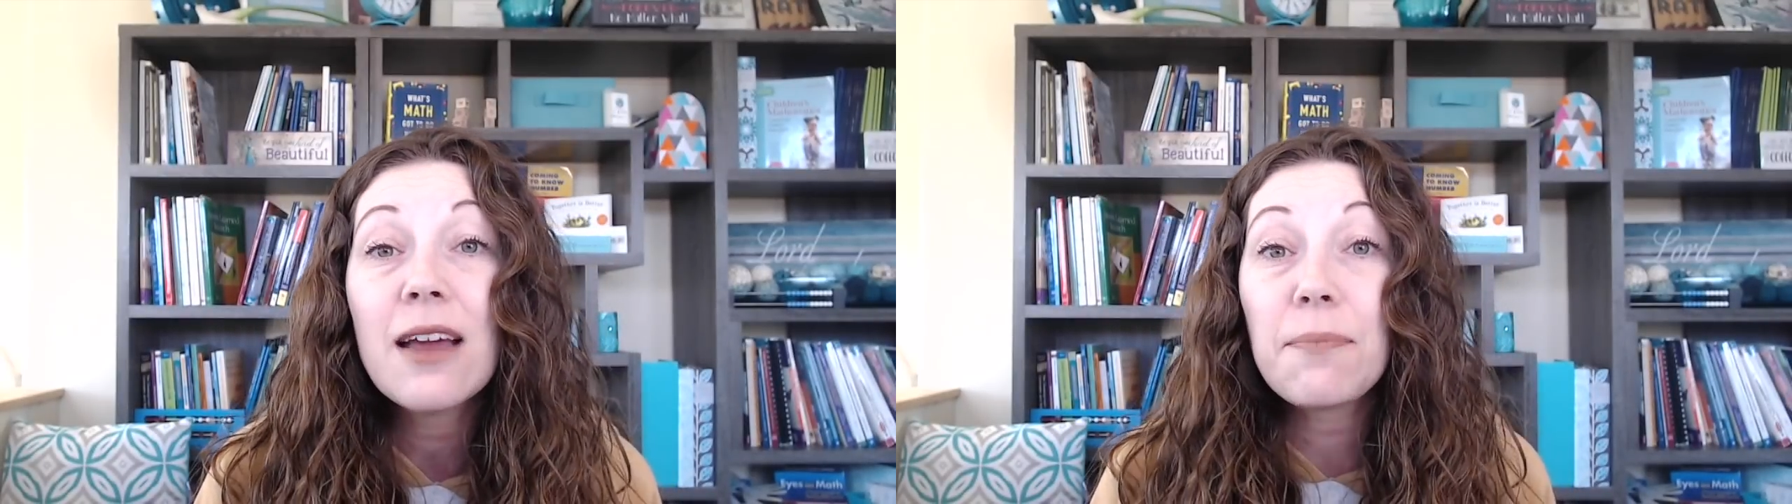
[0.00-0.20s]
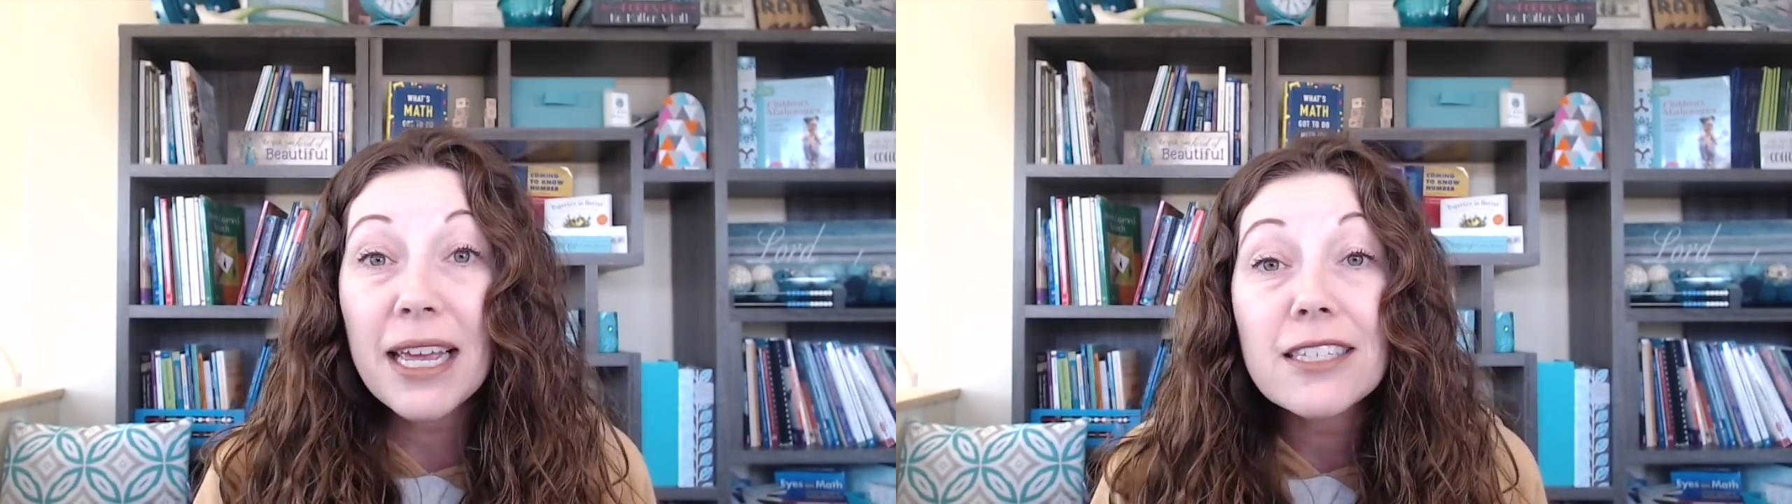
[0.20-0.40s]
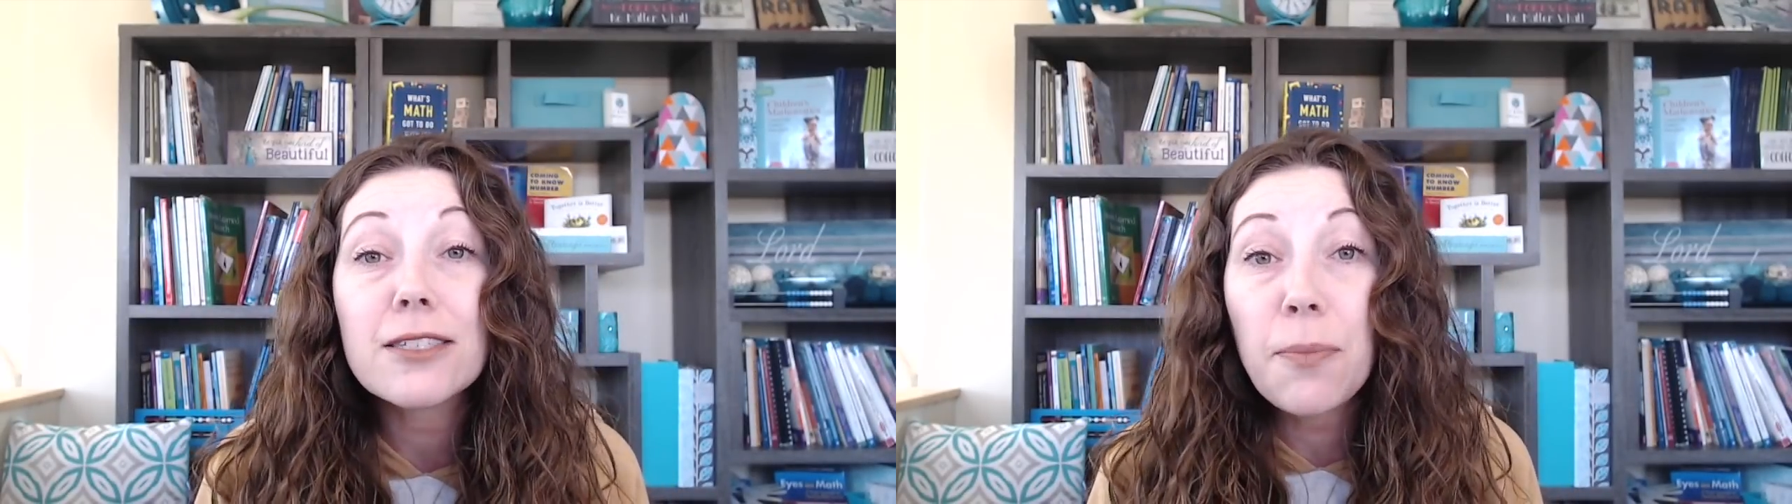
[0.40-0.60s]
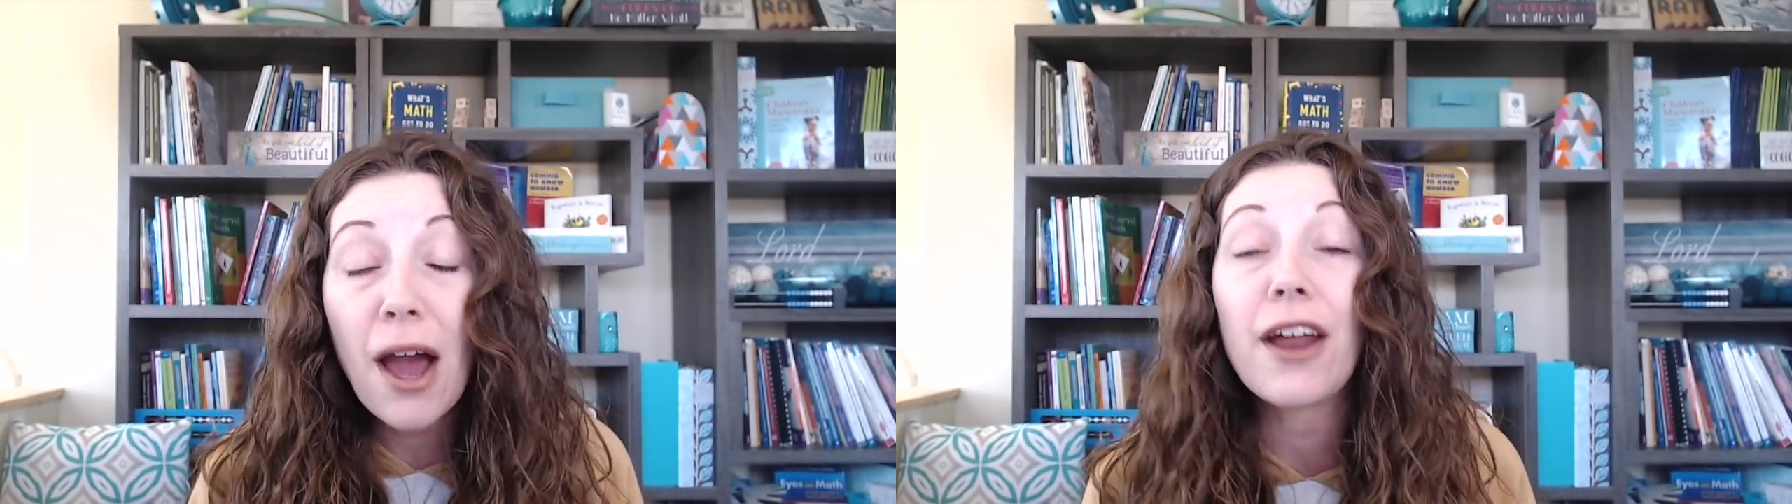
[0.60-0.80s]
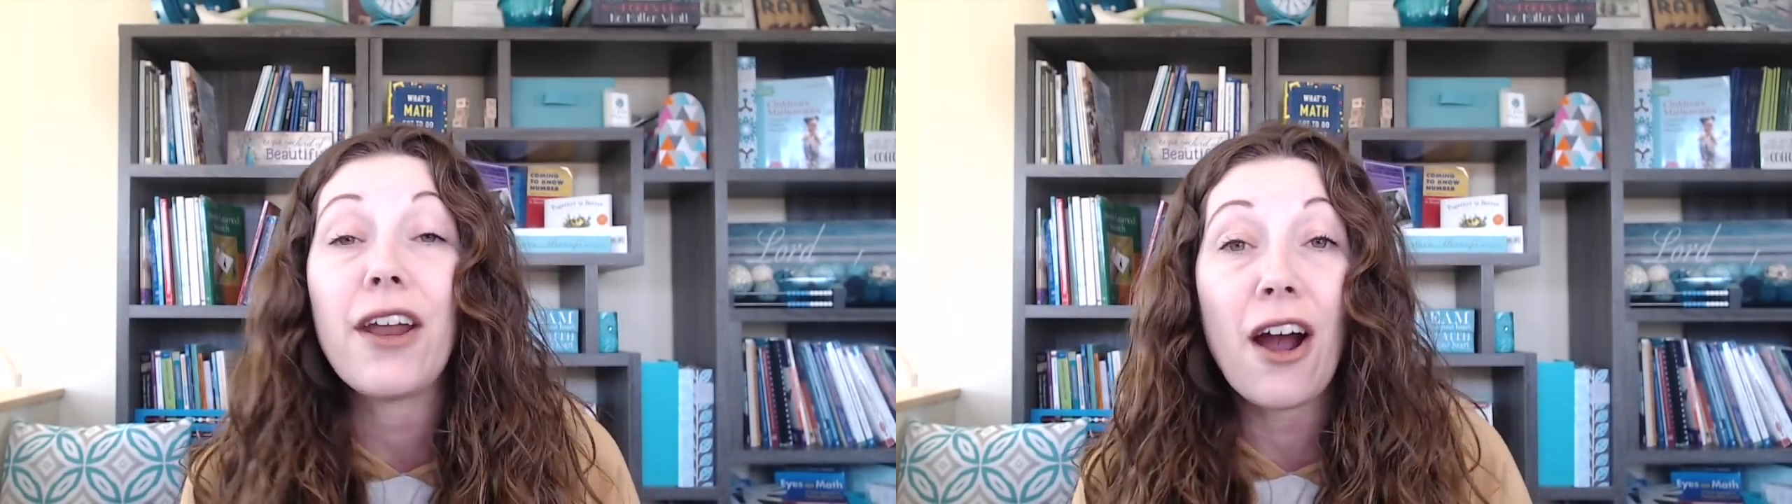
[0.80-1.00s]
based
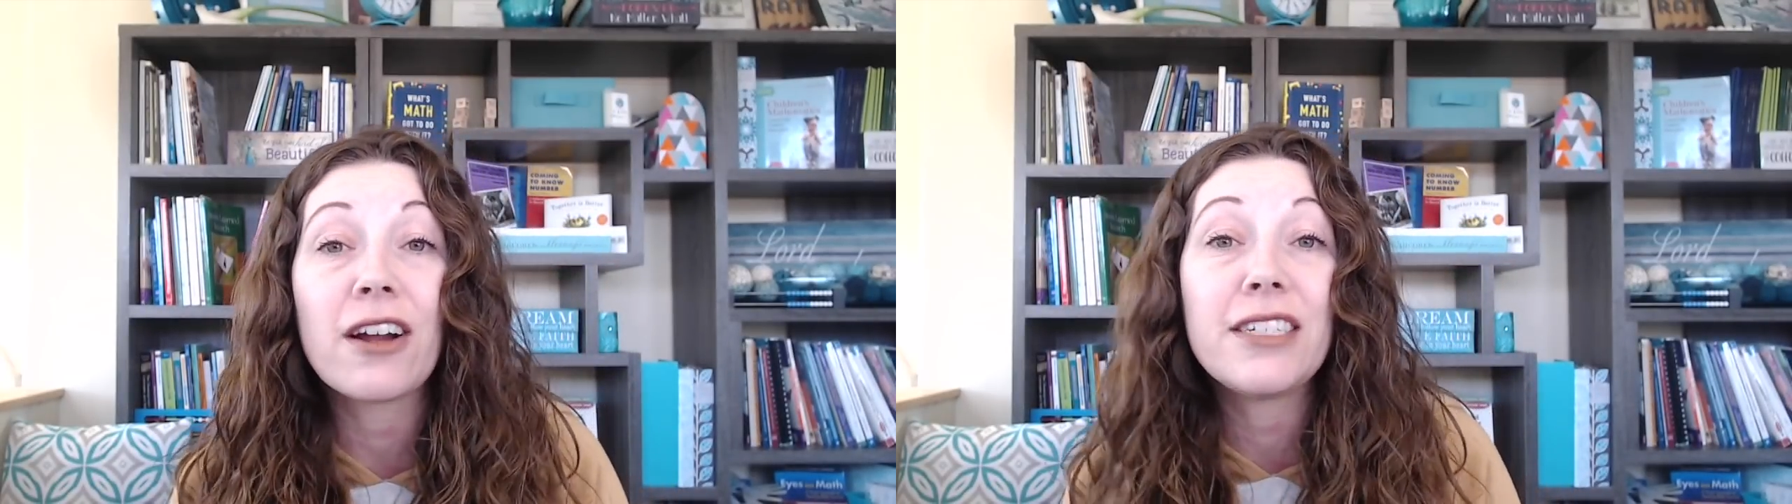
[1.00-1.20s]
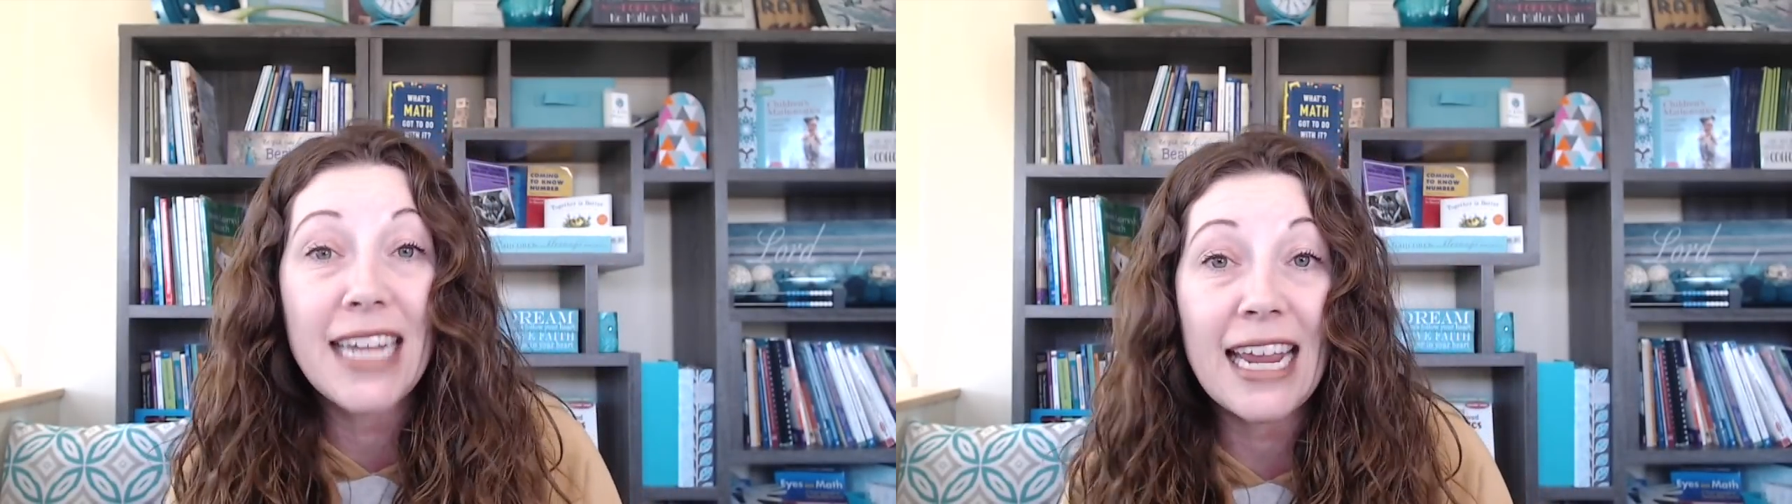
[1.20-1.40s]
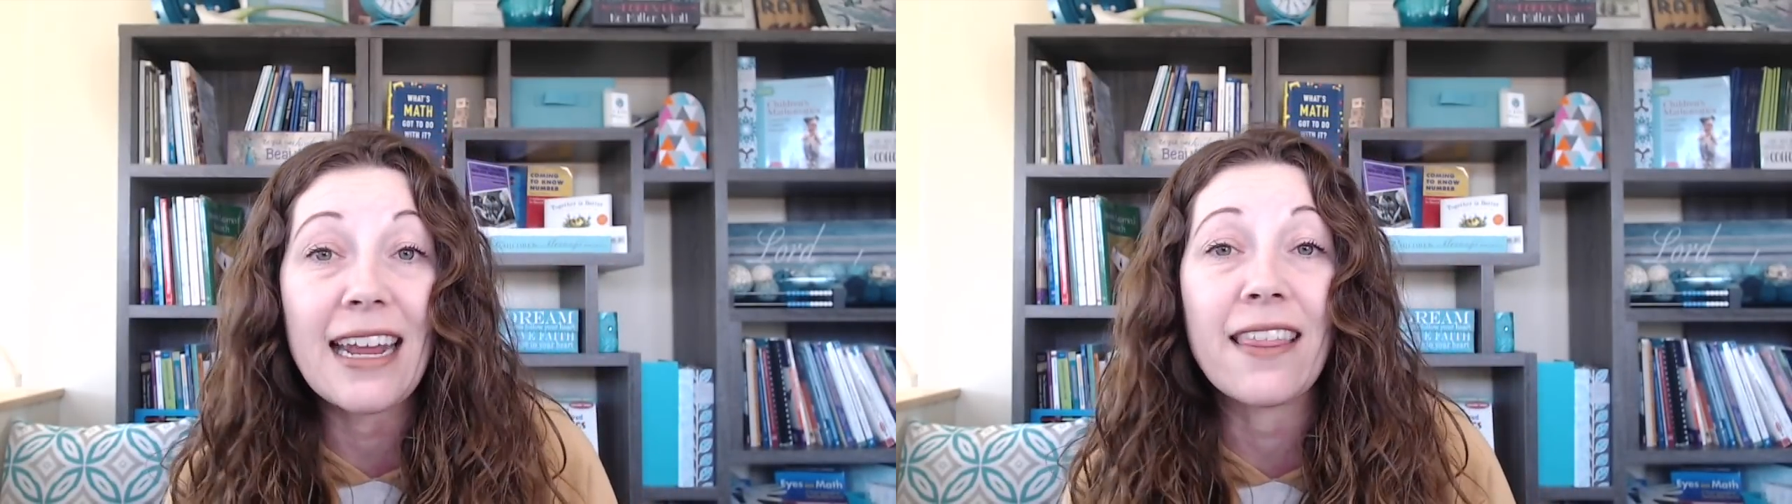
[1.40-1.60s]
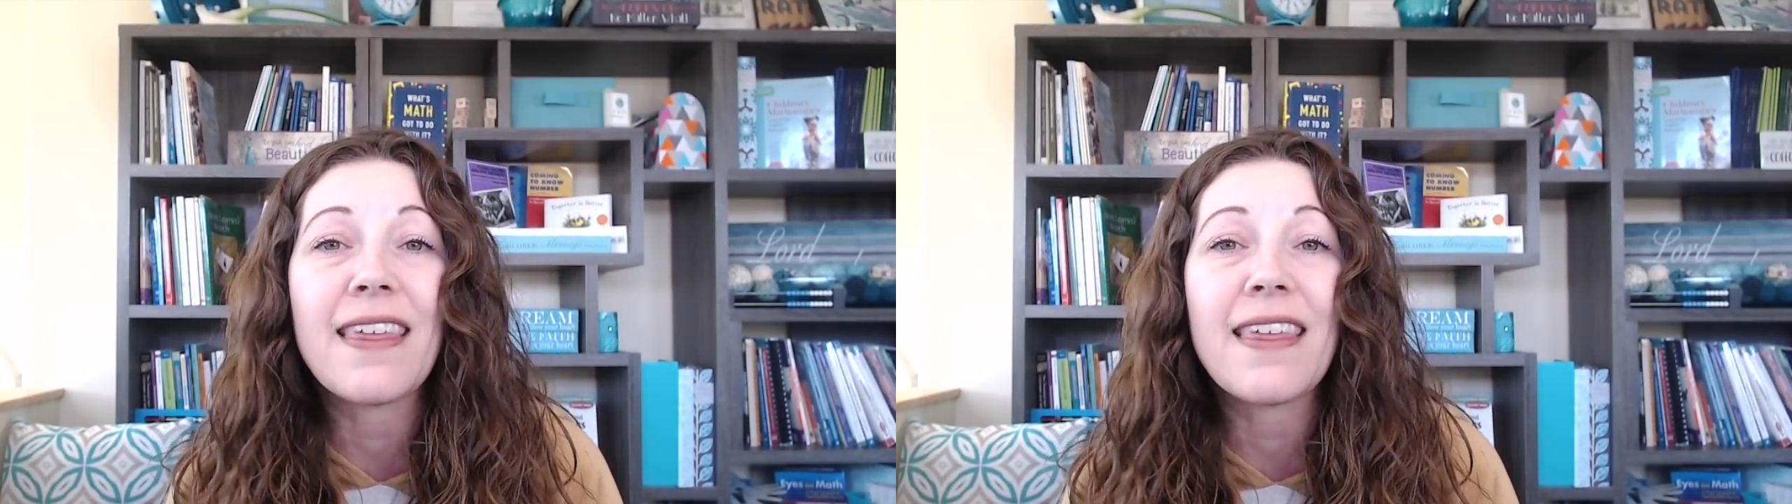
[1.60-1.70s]
upon our data?